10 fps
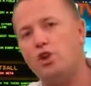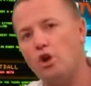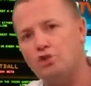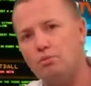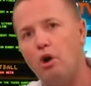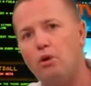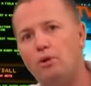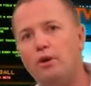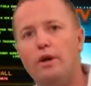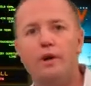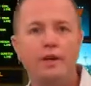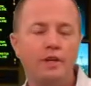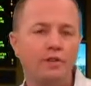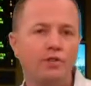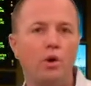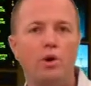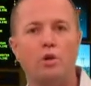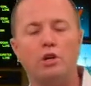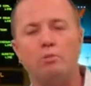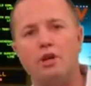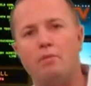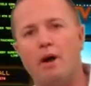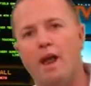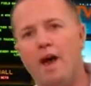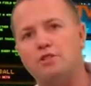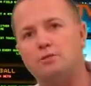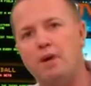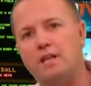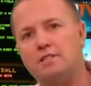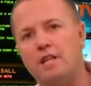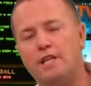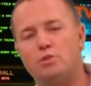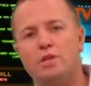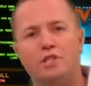Carson Palmer, even though he only completed about half his passes last week,